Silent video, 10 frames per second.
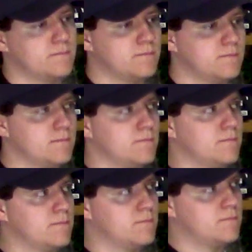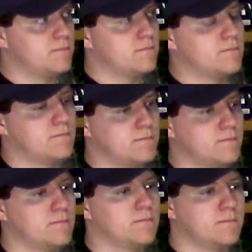
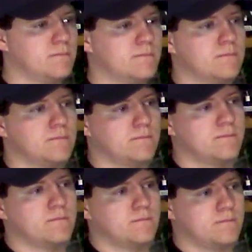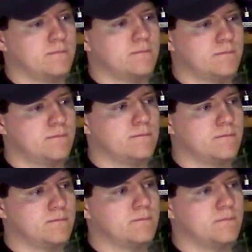
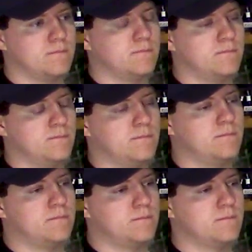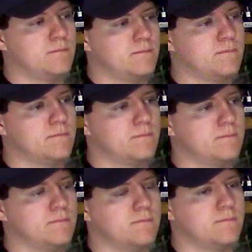
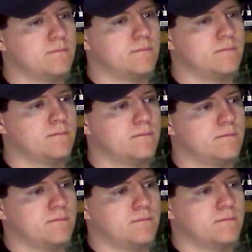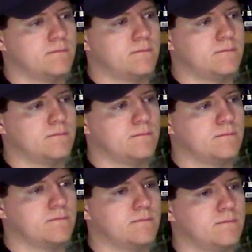
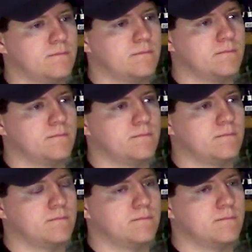The person shown says nothing.